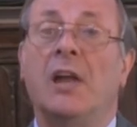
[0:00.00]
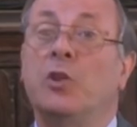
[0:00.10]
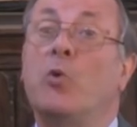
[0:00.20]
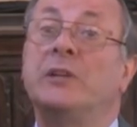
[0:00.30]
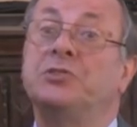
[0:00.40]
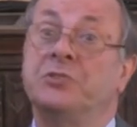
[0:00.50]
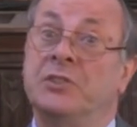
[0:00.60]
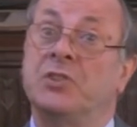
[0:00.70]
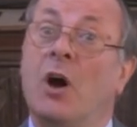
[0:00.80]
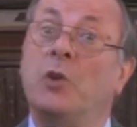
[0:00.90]
And the question
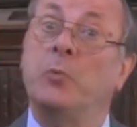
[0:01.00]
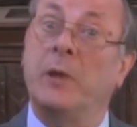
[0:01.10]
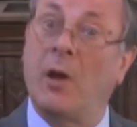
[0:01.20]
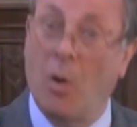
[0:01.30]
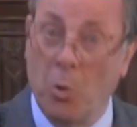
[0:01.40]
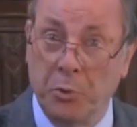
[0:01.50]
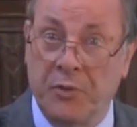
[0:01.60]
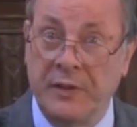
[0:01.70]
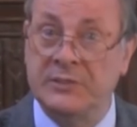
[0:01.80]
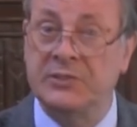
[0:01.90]
is, how do we
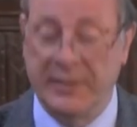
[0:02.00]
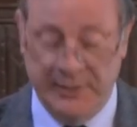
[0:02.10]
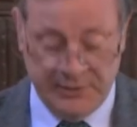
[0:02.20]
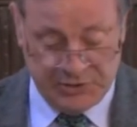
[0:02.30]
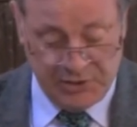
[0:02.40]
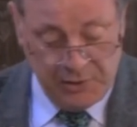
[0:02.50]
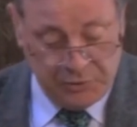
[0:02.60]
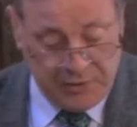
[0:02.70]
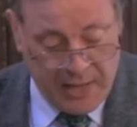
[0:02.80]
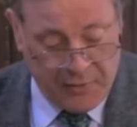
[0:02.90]
hold these things
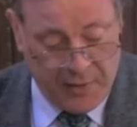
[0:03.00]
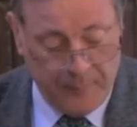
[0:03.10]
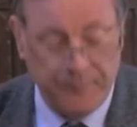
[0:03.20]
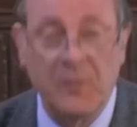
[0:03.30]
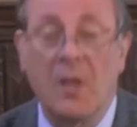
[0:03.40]
together?